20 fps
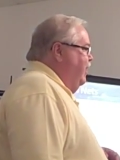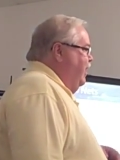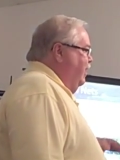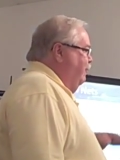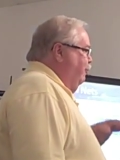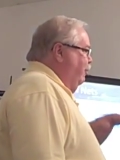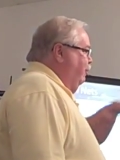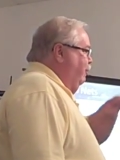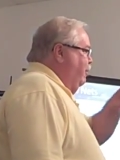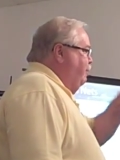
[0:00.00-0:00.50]

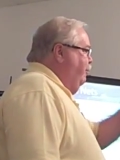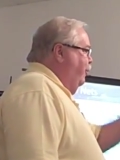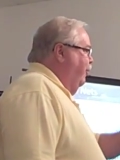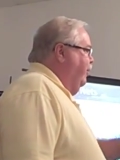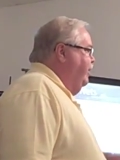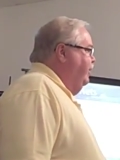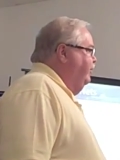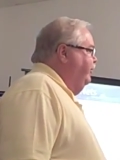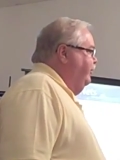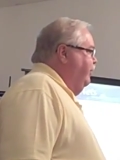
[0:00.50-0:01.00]
and we're
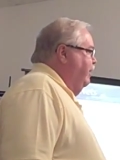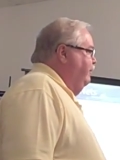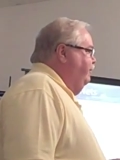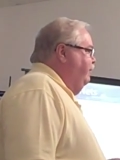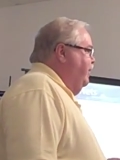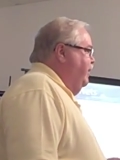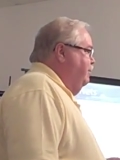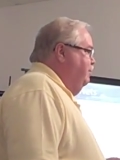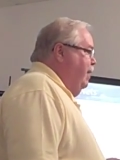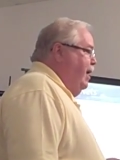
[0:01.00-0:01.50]
reporting
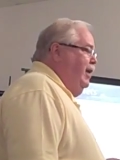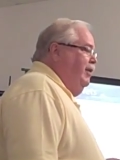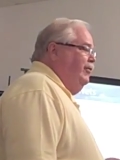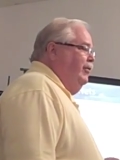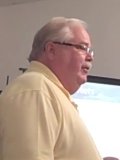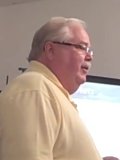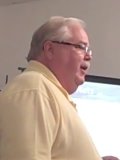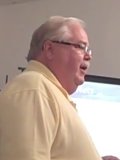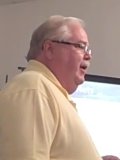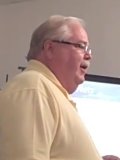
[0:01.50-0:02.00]
stuff in
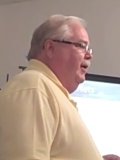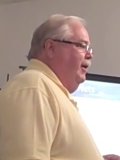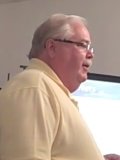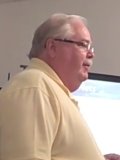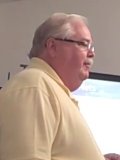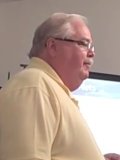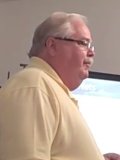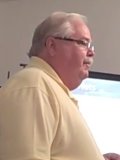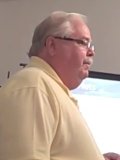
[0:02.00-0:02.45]
Madison County,